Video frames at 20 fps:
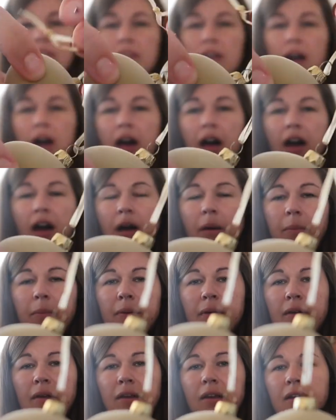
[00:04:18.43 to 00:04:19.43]
top,
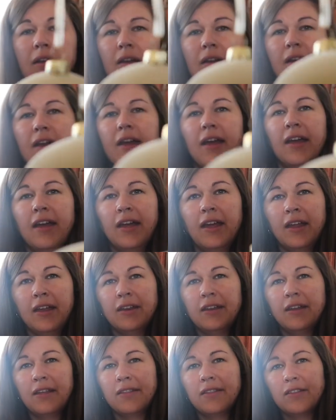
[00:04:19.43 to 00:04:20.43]

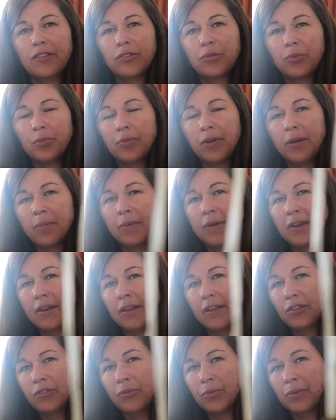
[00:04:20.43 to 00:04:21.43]
and this ribbon
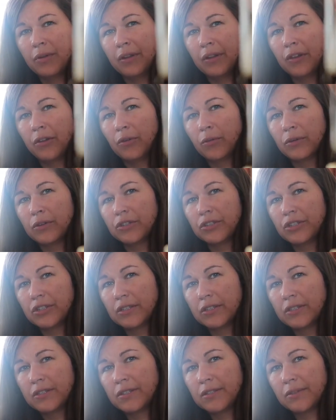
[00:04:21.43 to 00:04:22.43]
is really
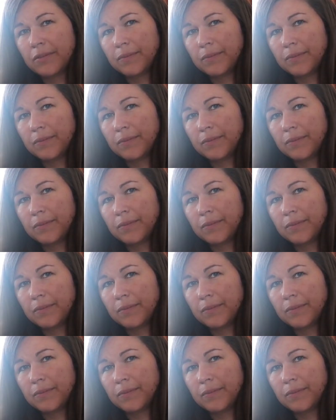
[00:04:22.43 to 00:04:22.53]
gorgeous.